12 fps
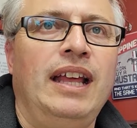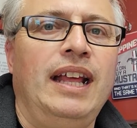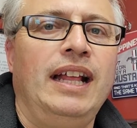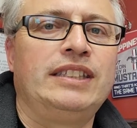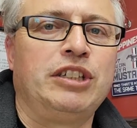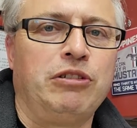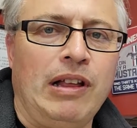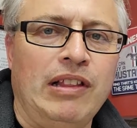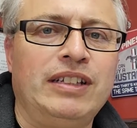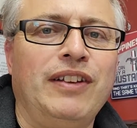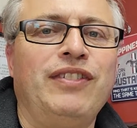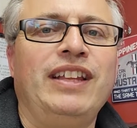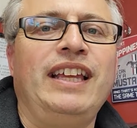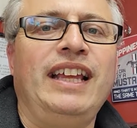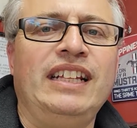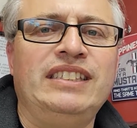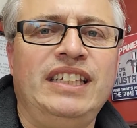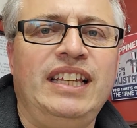It's a relatively
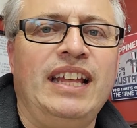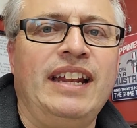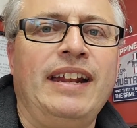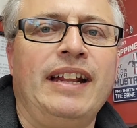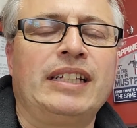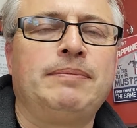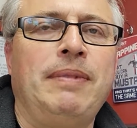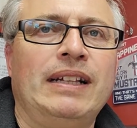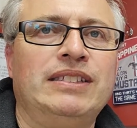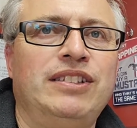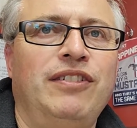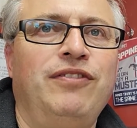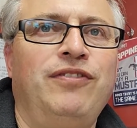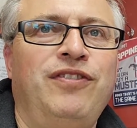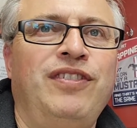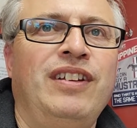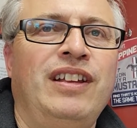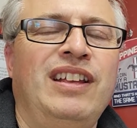easy and inexpensive
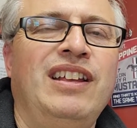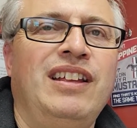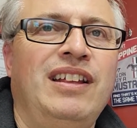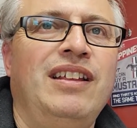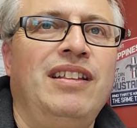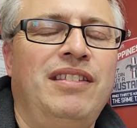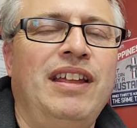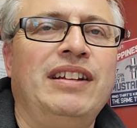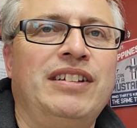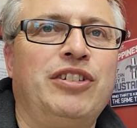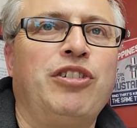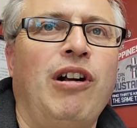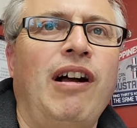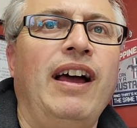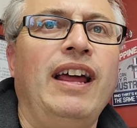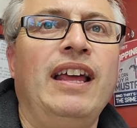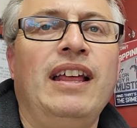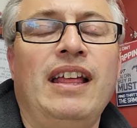thing to
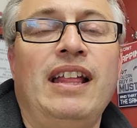try.